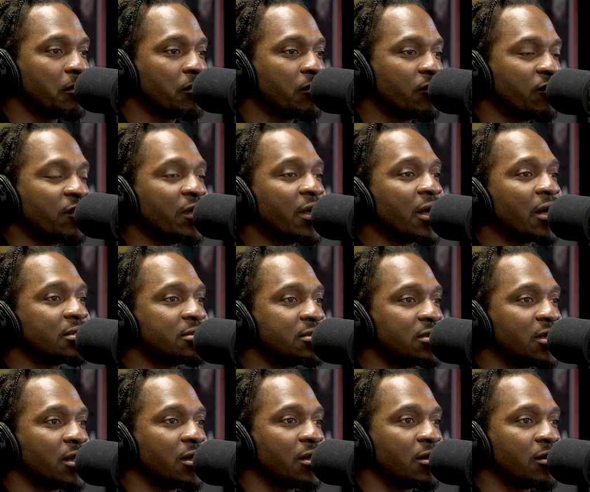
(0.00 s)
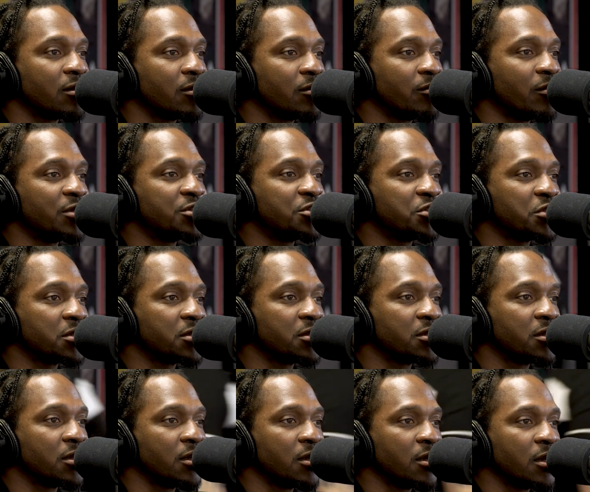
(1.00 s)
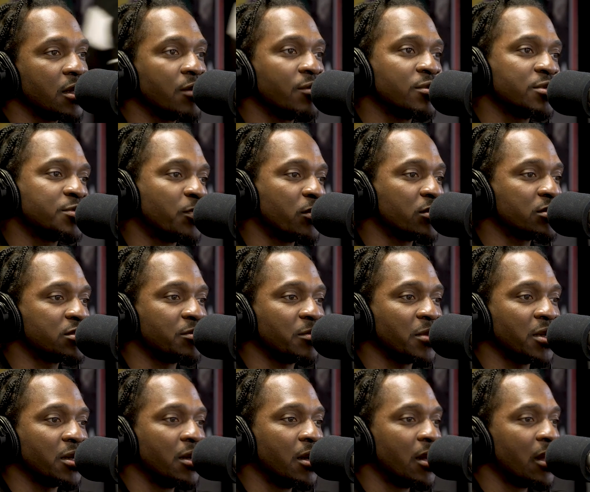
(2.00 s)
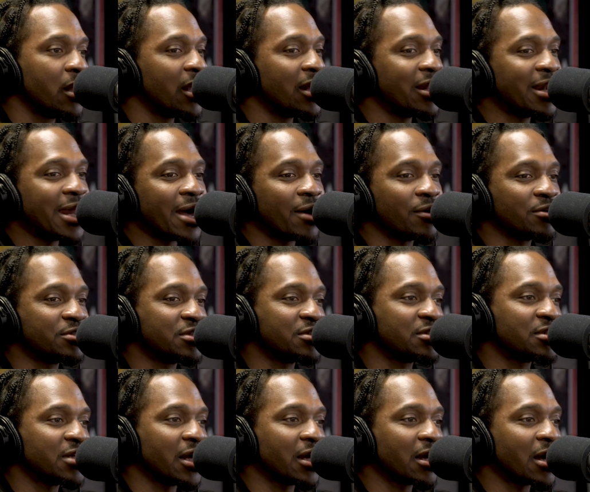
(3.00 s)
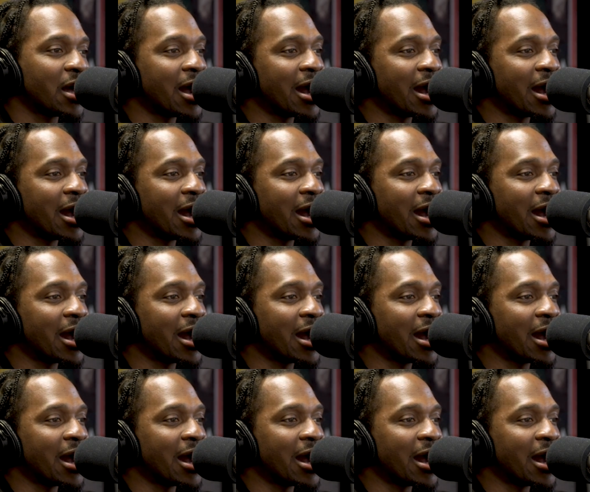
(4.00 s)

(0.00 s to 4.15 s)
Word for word: fiance mentioned. Mm-hmm. It was sport to me. And now it's just like, all